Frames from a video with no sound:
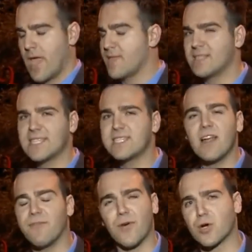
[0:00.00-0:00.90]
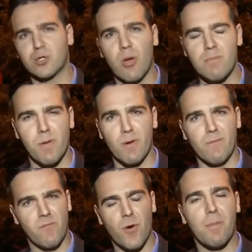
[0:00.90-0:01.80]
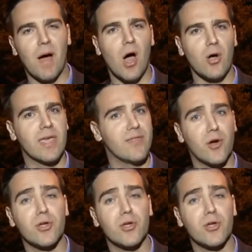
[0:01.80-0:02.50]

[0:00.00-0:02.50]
And this isn't a first win for Pahokee.